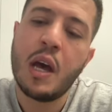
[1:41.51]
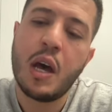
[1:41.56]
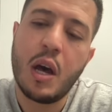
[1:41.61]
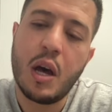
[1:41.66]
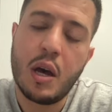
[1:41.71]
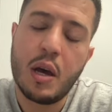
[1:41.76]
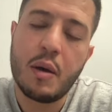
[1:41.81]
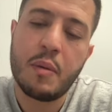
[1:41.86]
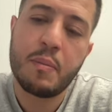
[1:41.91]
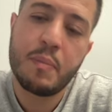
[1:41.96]

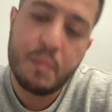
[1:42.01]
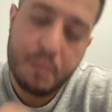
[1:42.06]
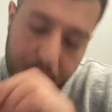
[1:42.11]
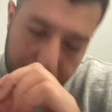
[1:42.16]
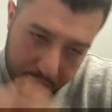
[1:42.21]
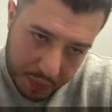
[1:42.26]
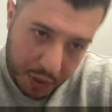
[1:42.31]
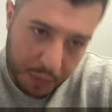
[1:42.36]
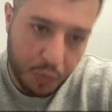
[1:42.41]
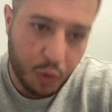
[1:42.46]
uh,
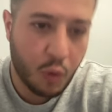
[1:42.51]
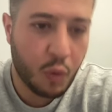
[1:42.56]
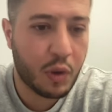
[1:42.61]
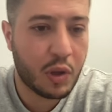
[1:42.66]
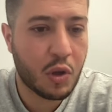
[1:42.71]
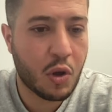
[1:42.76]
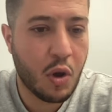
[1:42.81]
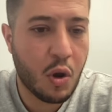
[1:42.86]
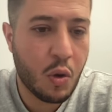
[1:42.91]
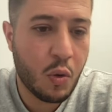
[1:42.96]
people will
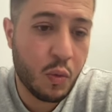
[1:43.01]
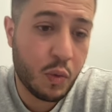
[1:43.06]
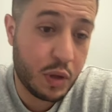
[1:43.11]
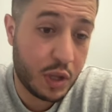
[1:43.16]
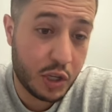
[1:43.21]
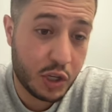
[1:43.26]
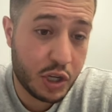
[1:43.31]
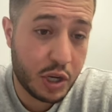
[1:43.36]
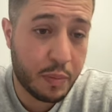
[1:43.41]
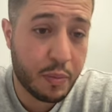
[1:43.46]
go with
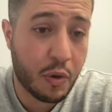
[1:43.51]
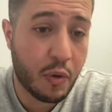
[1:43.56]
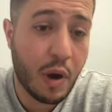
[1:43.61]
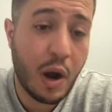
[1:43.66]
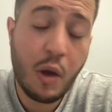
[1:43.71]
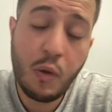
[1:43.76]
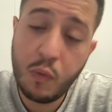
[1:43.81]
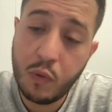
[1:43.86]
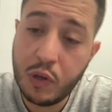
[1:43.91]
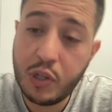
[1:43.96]
the cheaper
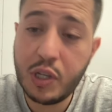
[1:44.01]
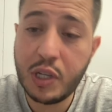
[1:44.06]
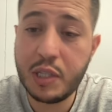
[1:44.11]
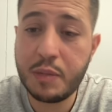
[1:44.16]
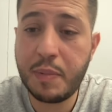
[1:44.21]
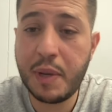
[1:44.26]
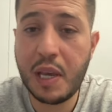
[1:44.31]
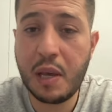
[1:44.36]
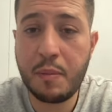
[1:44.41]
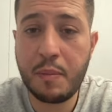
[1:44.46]
route, which is
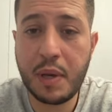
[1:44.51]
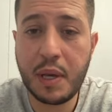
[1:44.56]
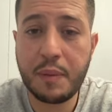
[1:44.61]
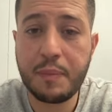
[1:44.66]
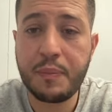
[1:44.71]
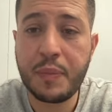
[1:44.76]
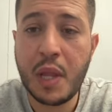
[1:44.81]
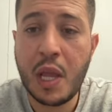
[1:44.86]
BNB.